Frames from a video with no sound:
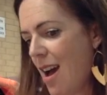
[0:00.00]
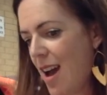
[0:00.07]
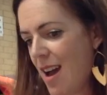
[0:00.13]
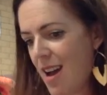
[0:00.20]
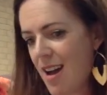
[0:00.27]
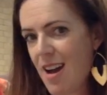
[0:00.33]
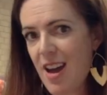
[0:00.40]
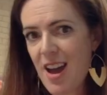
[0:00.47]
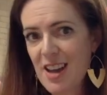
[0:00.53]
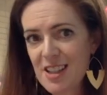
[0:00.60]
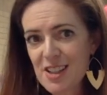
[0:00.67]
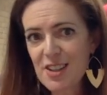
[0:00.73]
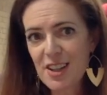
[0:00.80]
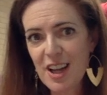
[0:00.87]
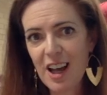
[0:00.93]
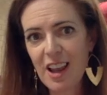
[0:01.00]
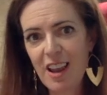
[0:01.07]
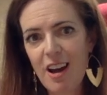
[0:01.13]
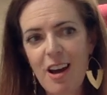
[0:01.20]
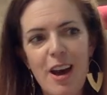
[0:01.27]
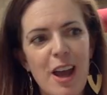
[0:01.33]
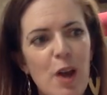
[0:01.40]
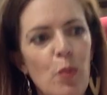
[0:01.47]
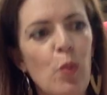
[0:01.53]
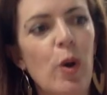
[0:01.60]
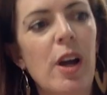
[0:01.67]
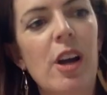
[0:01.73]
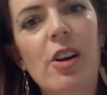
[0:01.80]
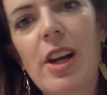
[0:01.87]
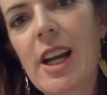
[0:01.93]
And the colour I am
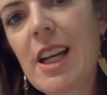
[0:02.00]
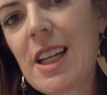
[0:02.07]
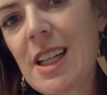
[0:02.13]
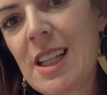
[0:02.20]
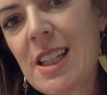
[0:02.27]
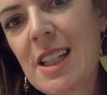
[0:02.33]
wearing,